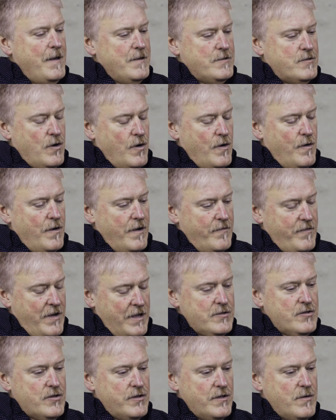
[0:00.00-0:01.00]
So
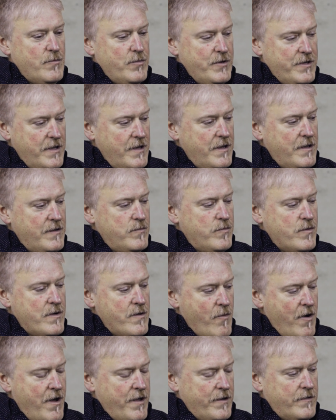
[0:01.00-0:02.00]
eventually we did,
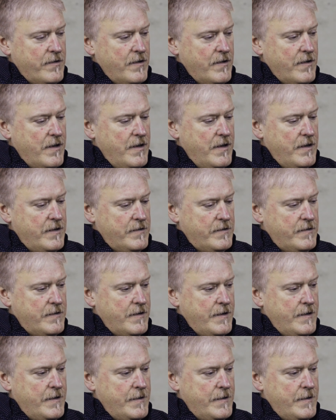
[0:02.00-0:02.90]
we went, and